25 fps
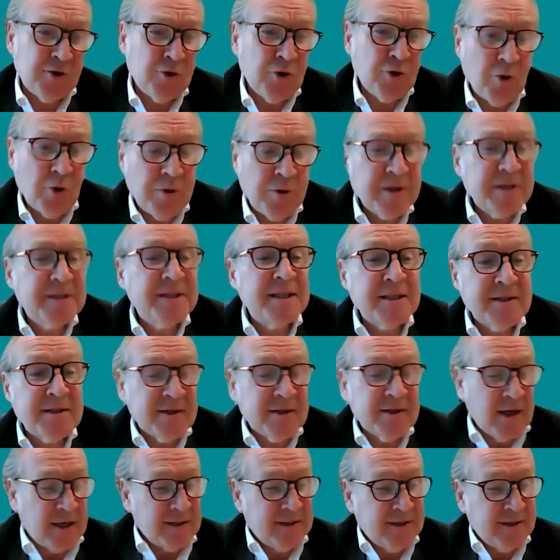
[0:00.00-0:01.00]
know, this is
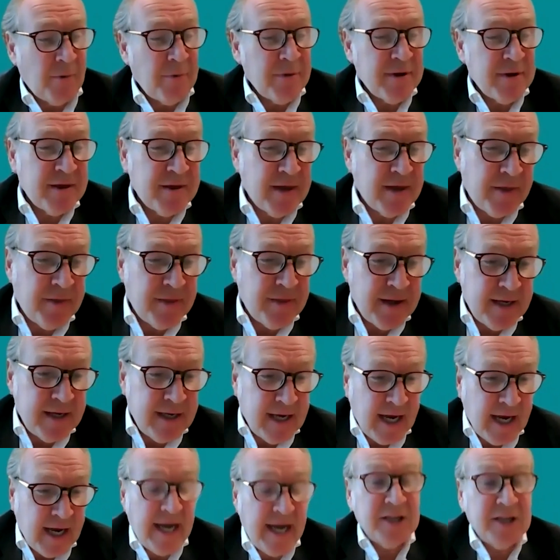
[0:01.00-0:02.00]
something that the
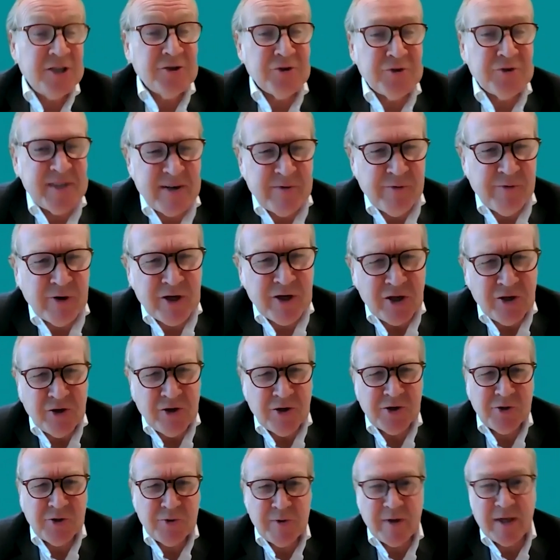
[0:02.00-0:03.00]
agency work
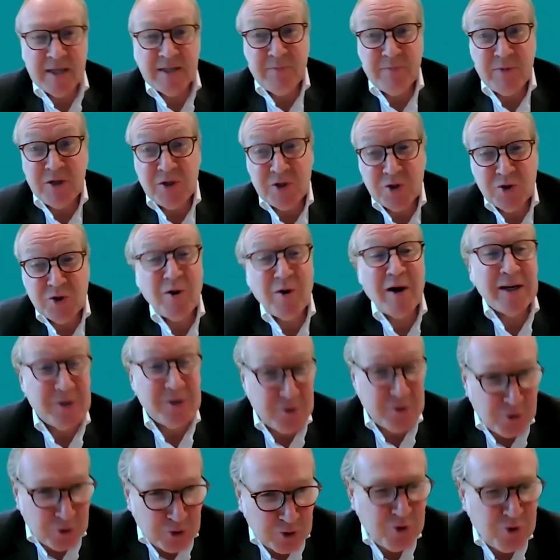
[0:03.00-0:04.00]
industry has been trying
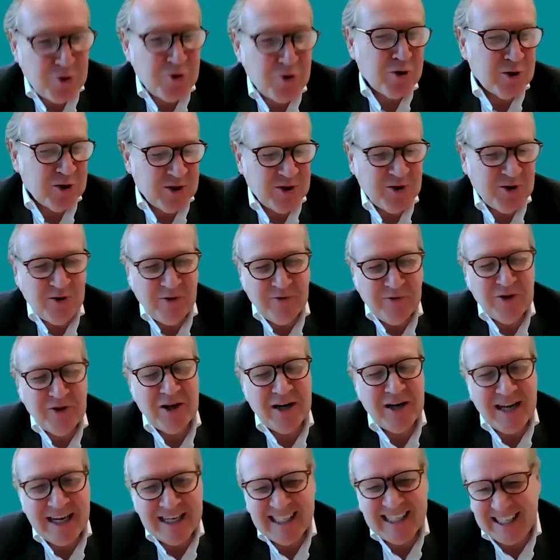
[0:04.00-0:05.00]
to do also over the
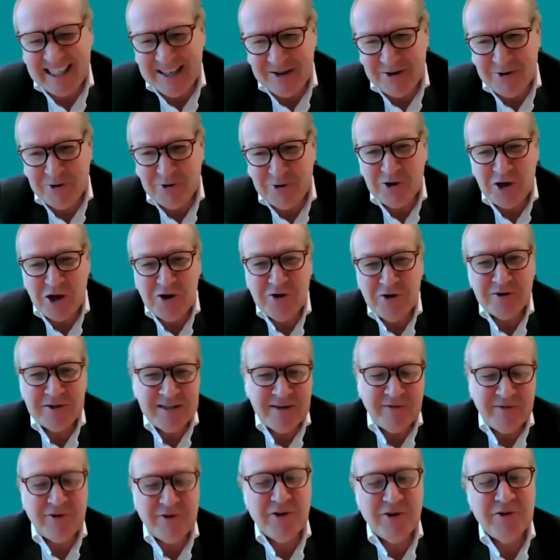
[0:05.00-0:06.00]
last, years,
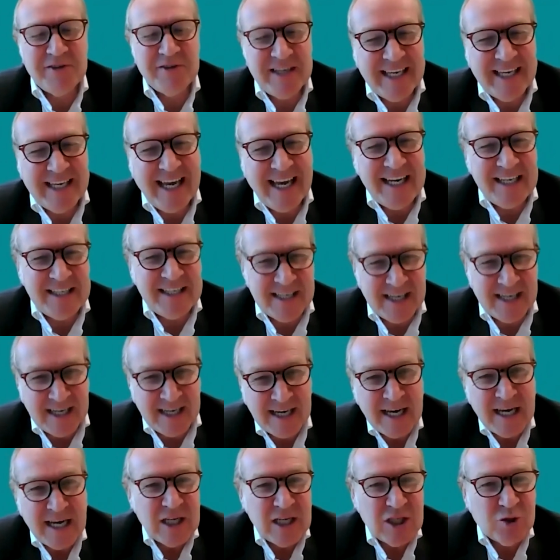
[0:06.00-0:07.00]
if not decades,
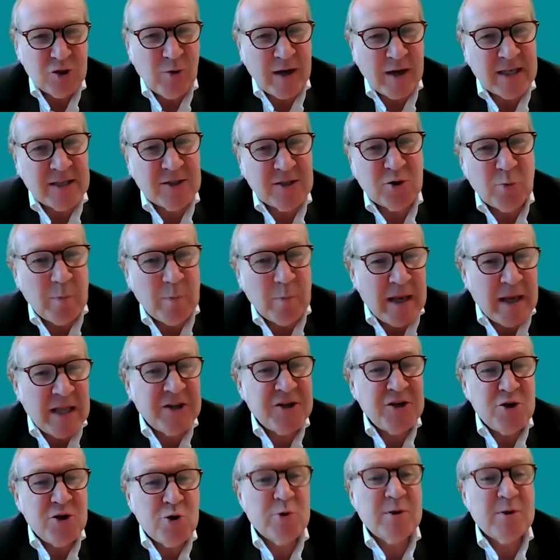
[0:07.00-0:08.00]
trying to build
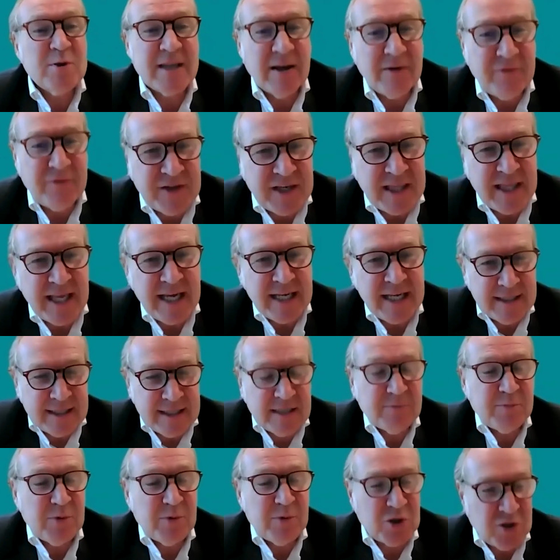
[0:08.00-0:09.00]
new safety nets,
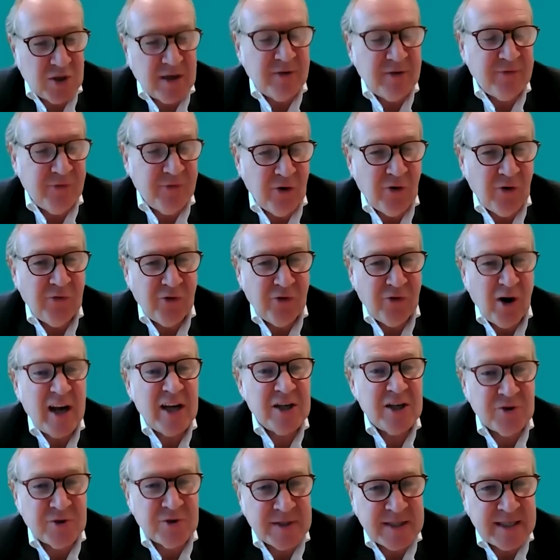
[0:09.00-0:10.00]
especially for
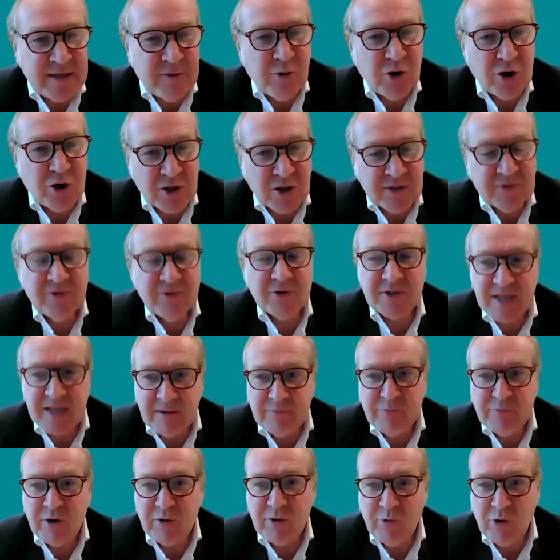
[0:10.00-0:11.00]
agency workers, for
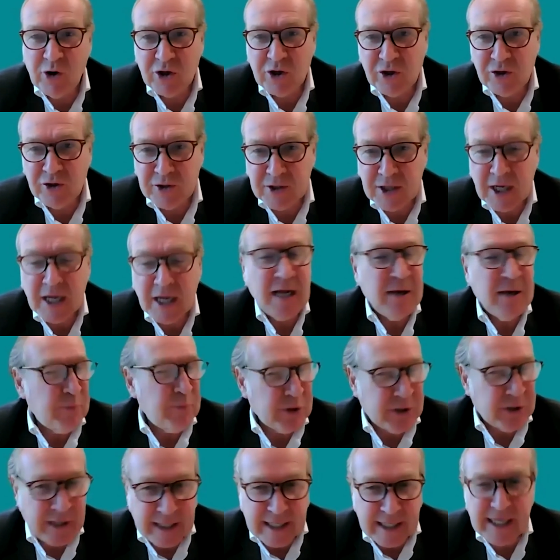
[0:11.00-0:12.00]
temporary workers.
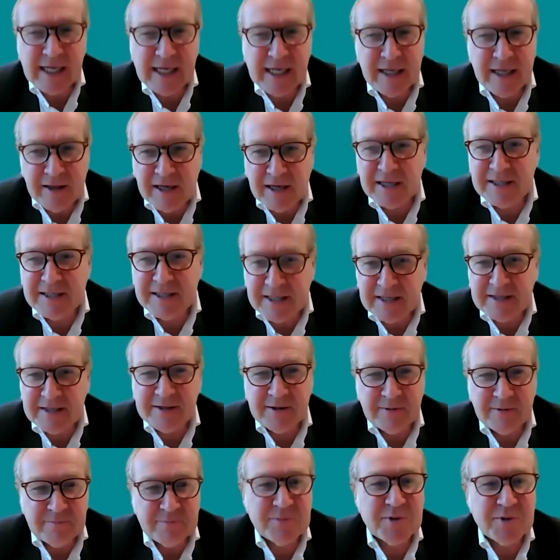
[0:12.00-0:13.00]
But clearly, there's
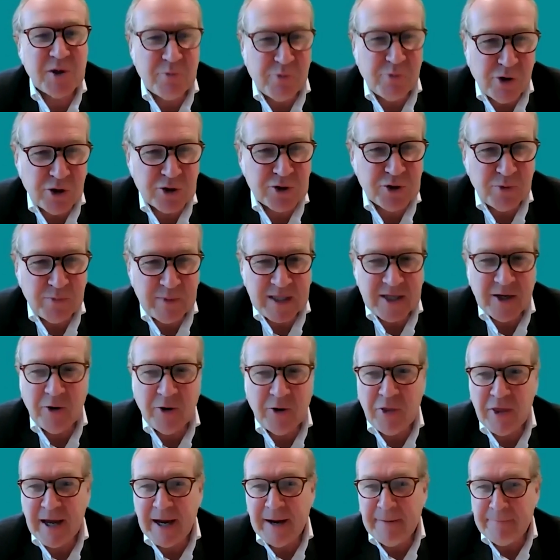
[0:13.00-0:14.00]
still some work to be done
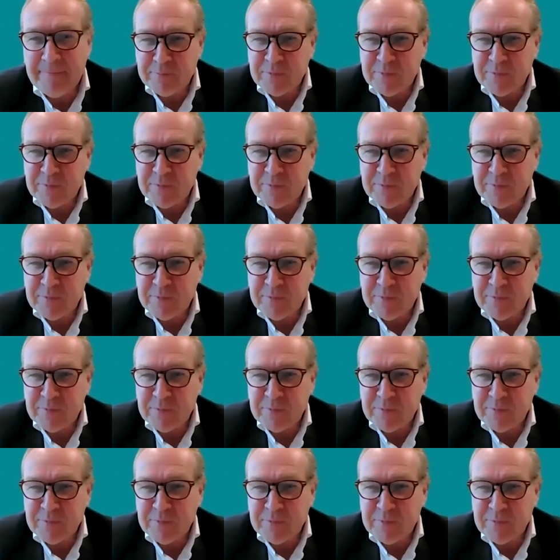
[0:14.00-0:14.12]
there.